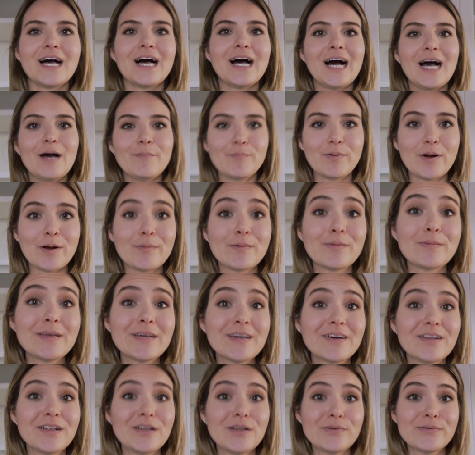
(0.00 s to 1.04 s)
I'm probably
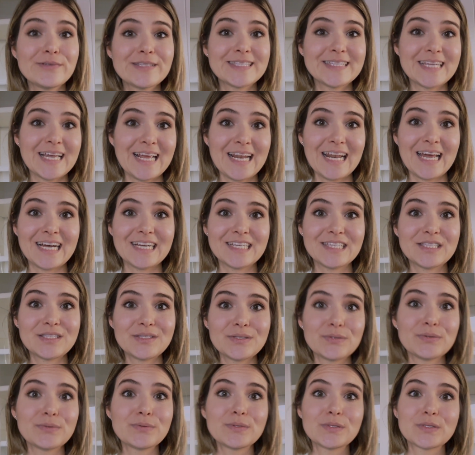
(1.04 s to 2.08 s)
gonna lose daylight
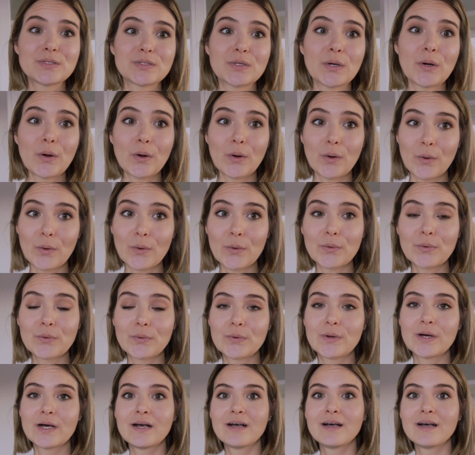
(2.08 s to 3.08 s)
soon, so